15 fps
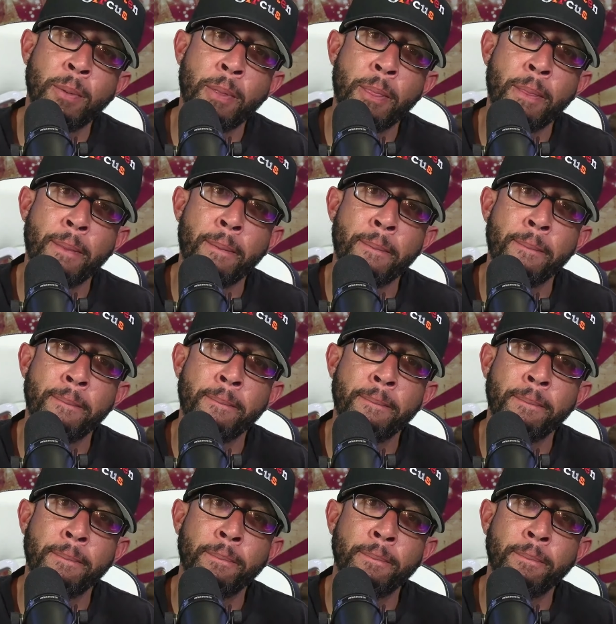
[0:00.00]

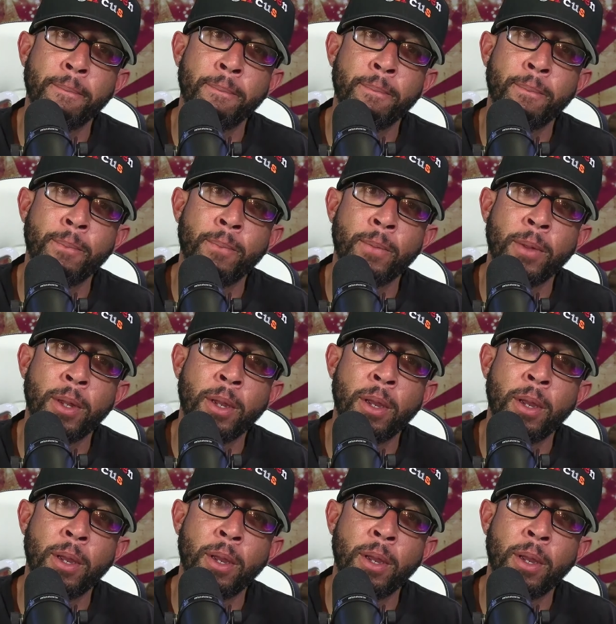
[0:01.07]
[no speech]